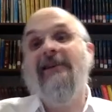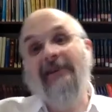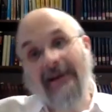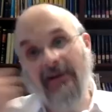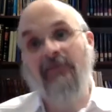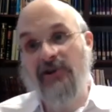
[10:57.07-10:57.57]

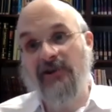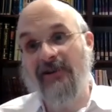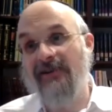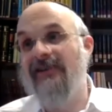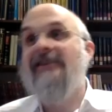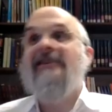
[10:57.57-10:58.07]
like the
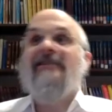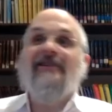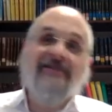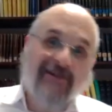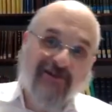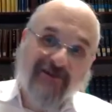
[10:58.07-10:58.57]
Mishnah, to
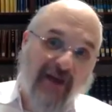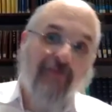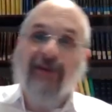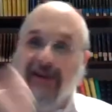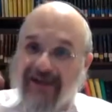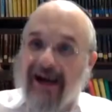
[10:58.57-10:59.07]
set your
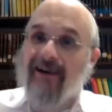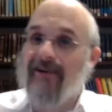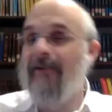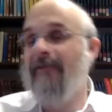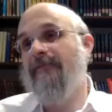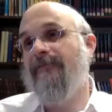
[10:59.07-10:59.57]
table at
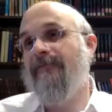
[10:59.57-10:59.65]
Kaira.